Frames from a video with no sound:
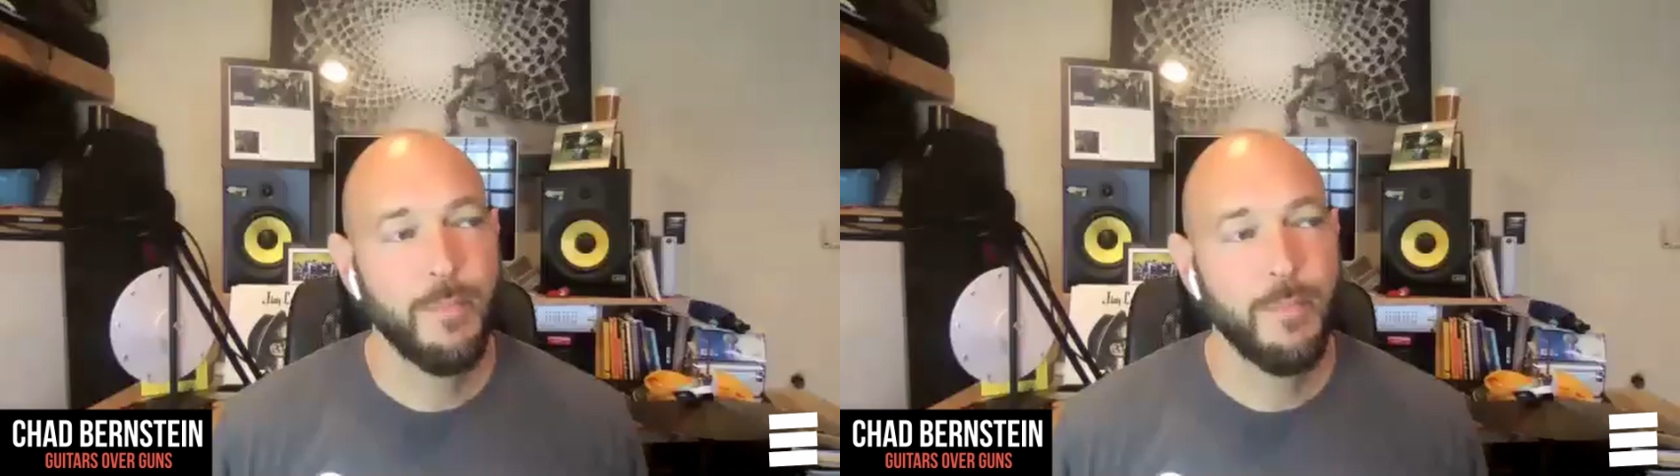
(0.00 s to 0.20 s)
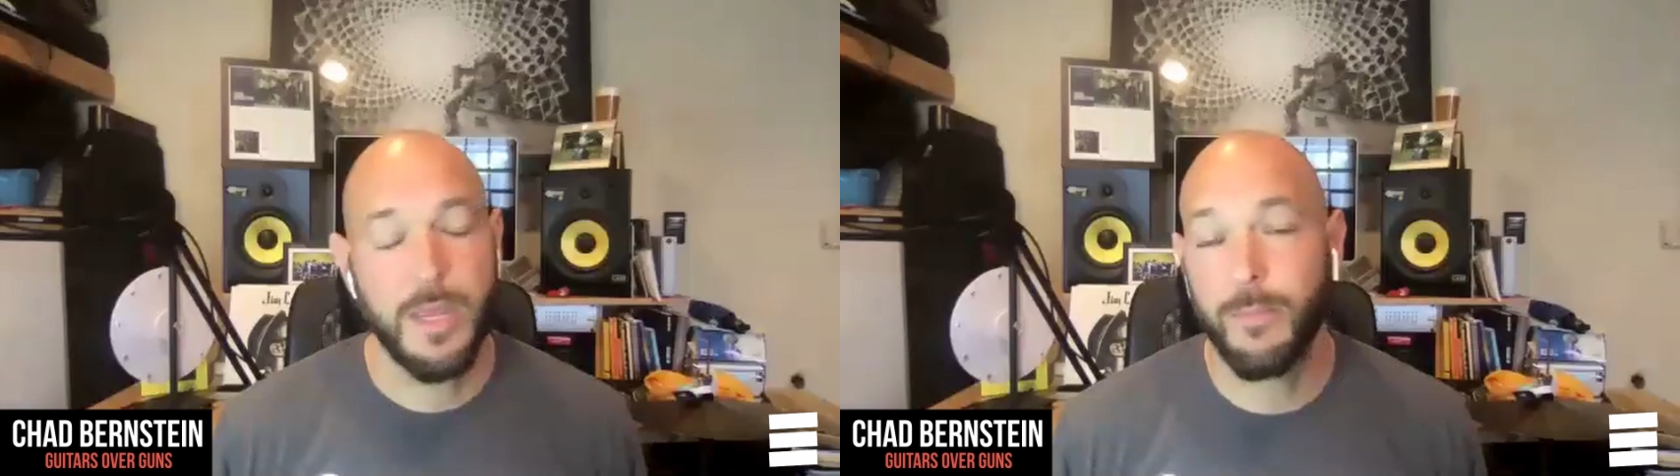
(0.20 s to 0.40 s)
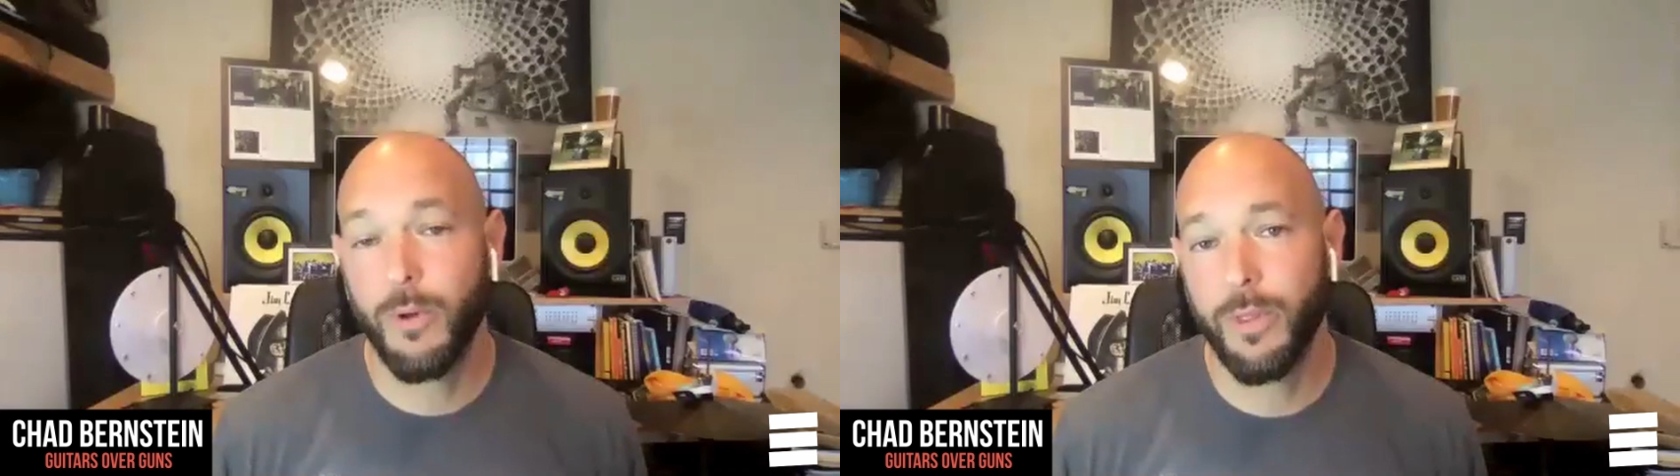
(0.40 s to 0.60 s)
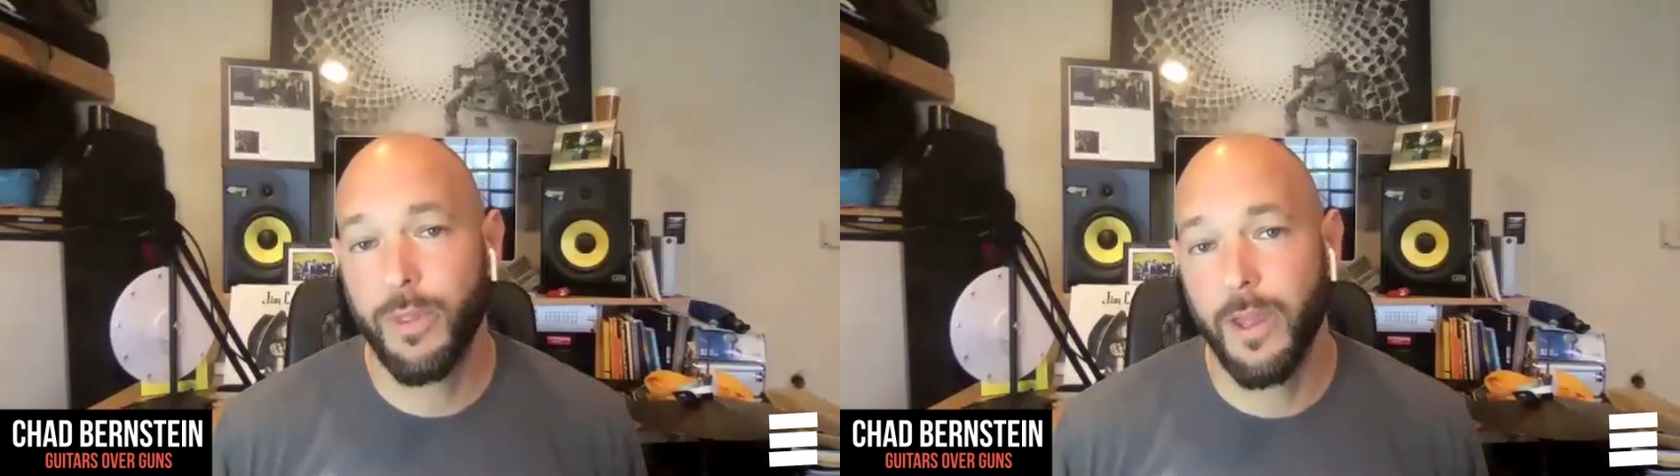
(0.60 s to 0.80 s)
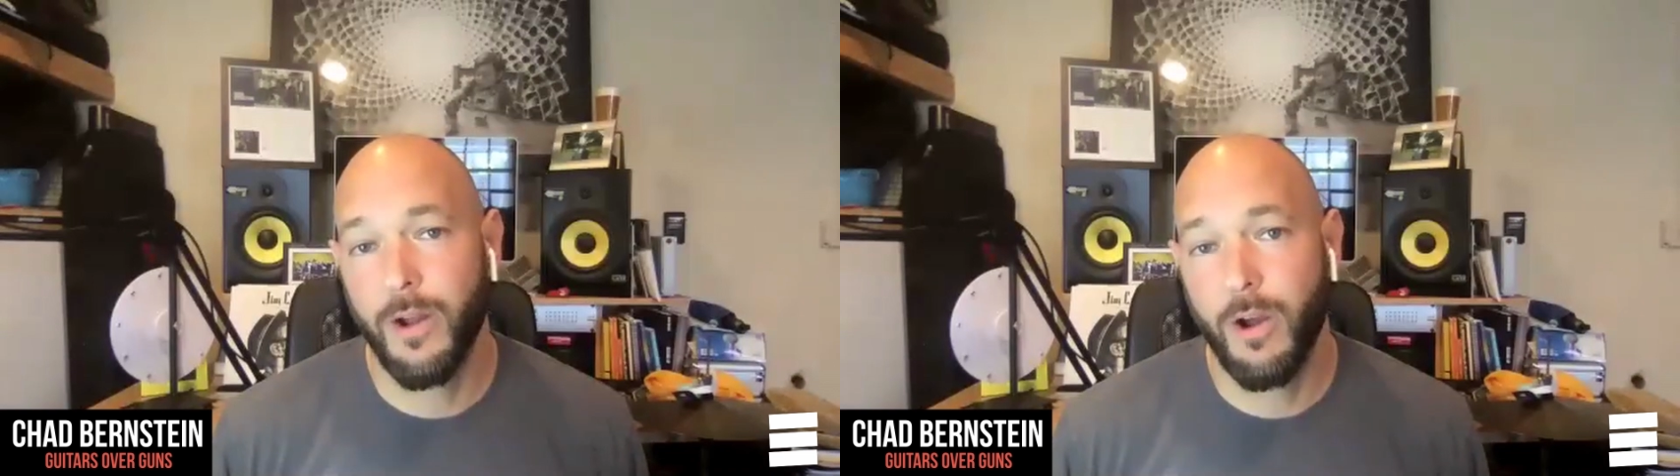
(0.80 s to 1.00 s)
people
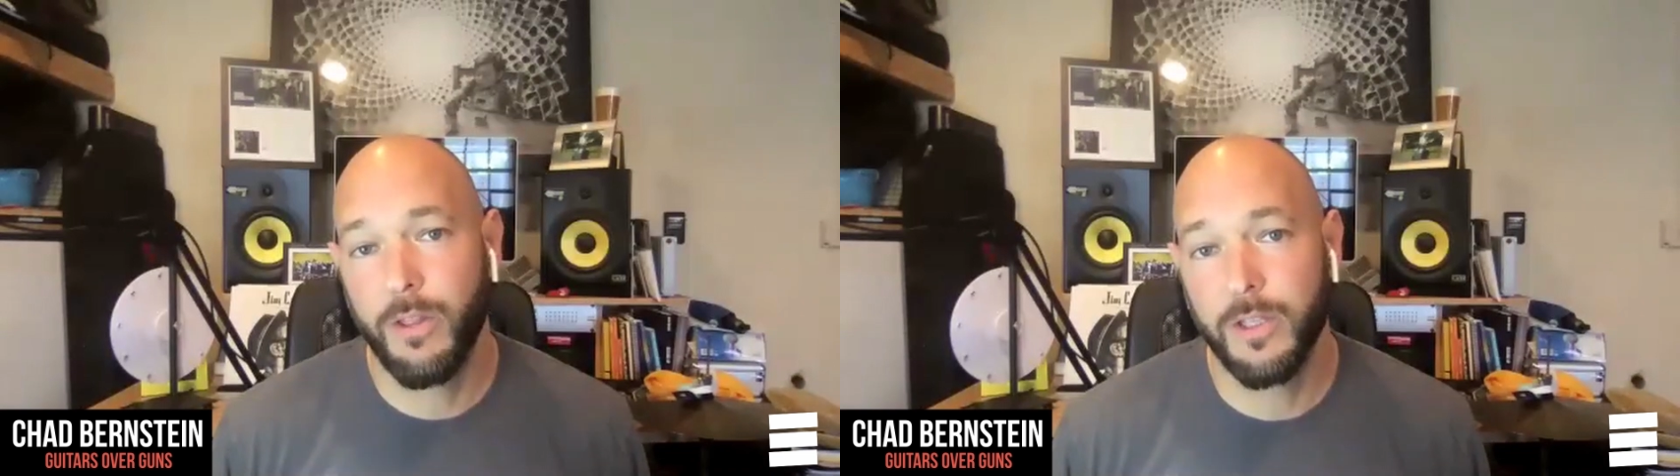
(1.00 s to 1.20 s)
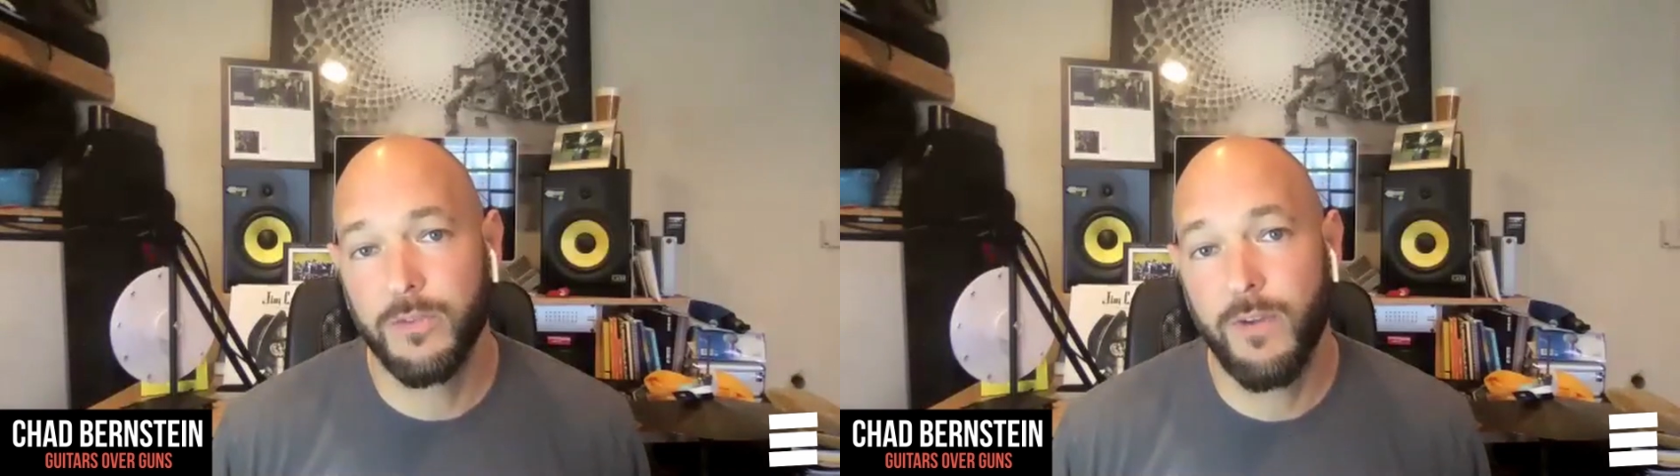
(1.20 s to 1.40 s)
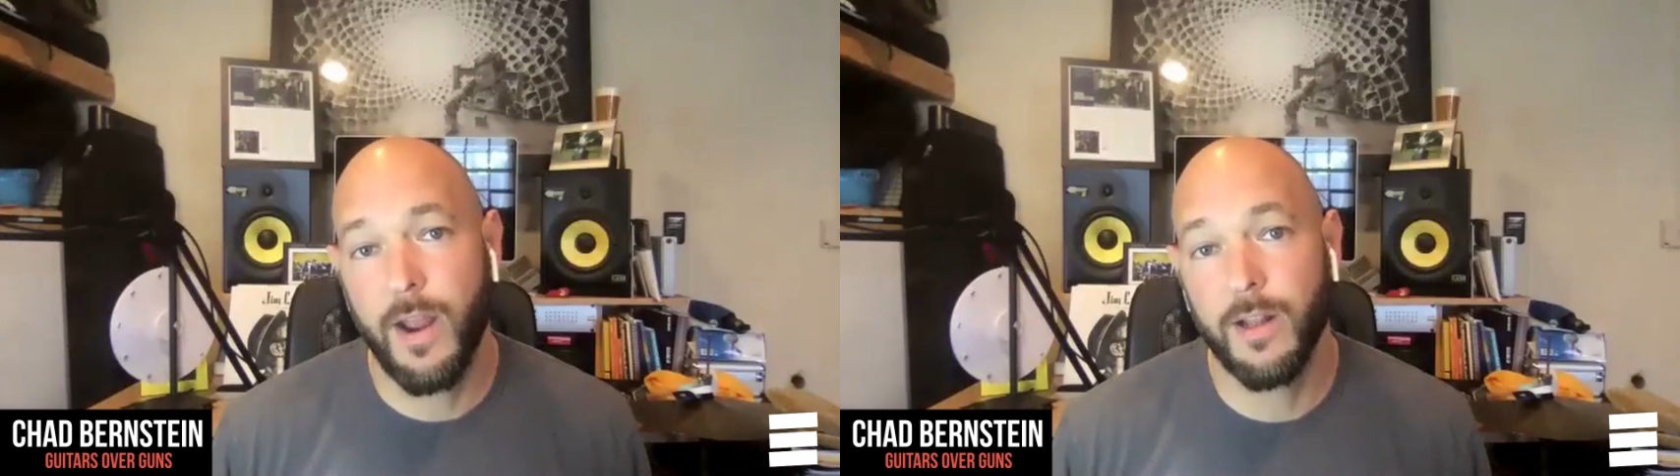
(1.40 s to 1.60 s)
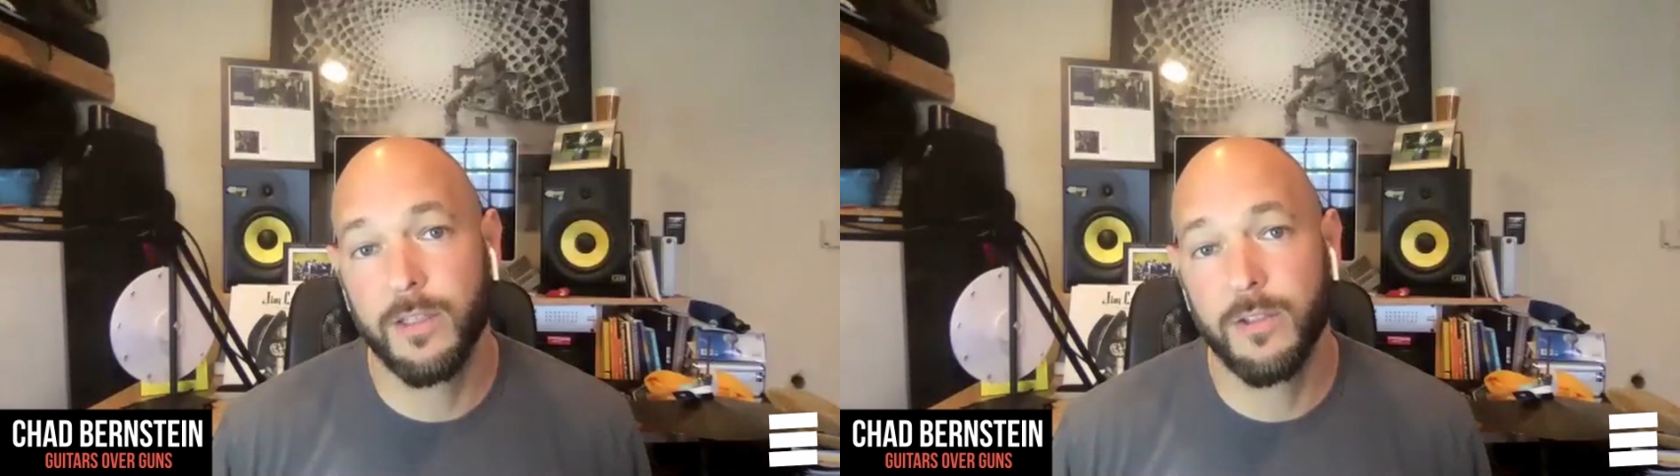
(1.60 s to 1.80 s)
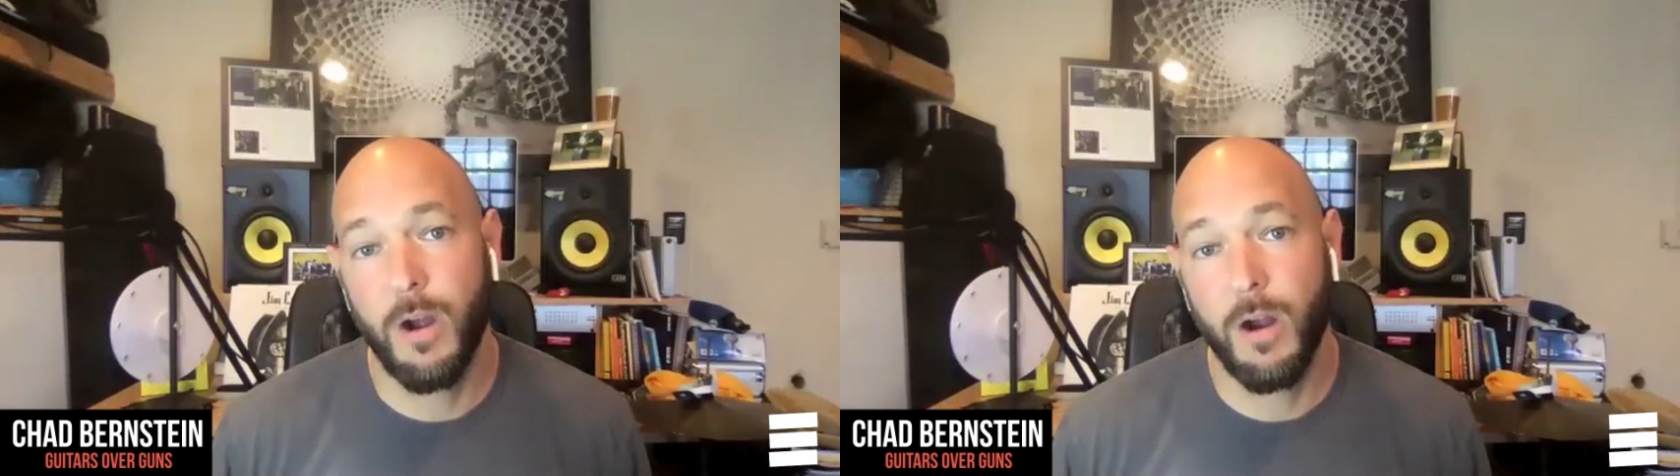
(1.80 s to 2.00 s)
that all these
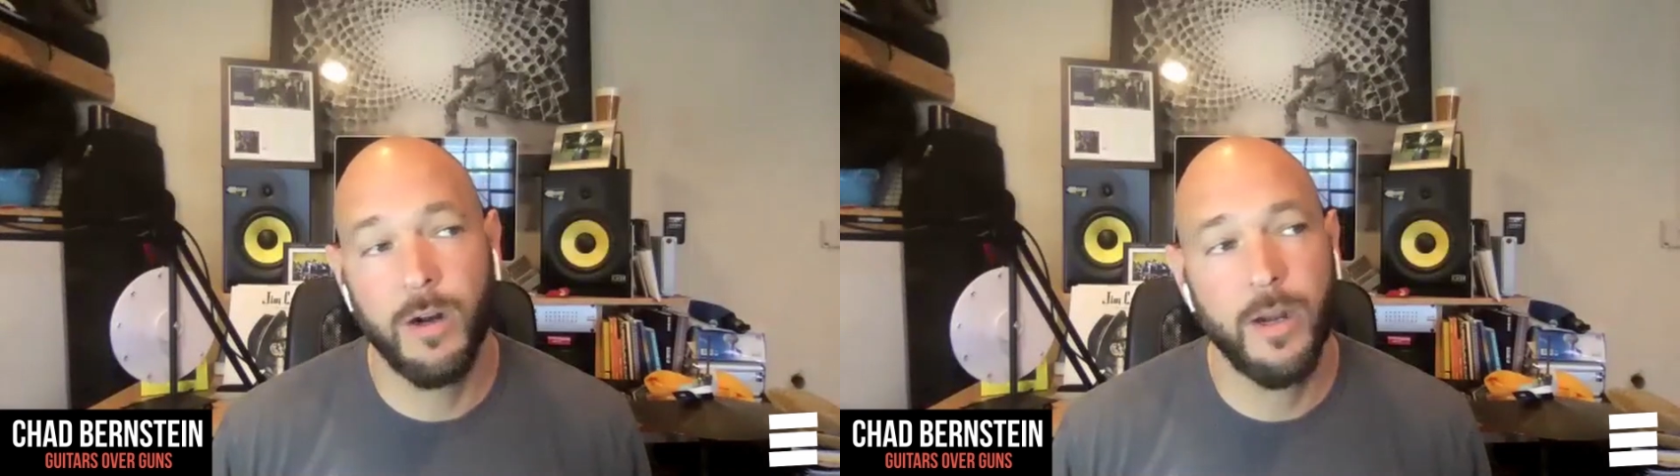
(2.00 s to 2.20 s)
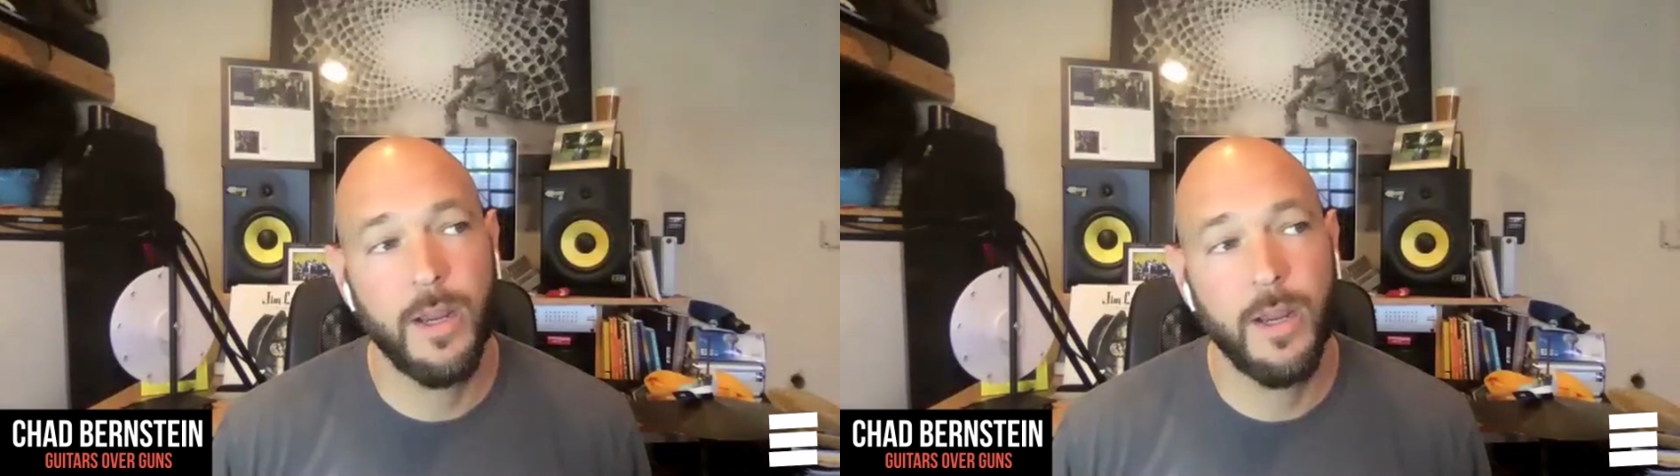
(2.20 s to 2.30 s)
finalists are